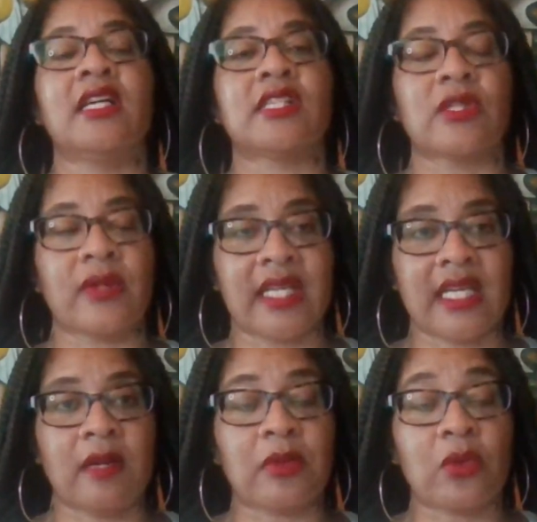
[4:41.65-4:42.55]
So
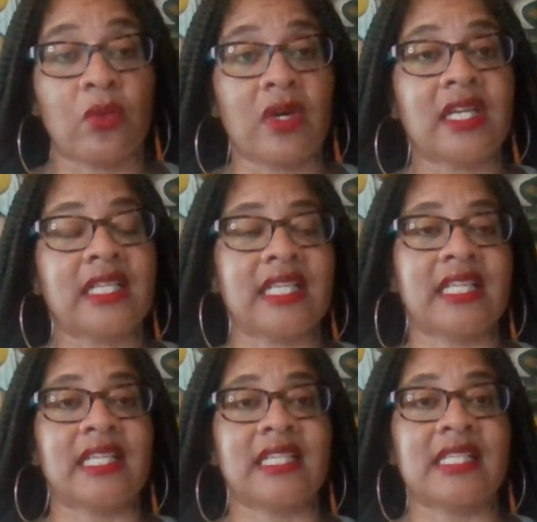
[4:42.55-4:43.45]
again, number one
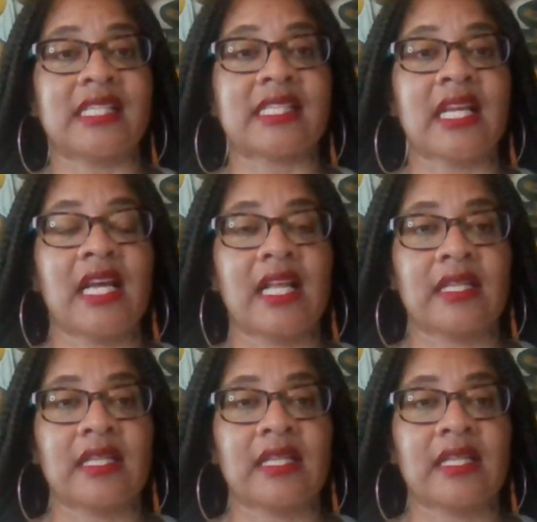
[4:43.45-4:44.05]
is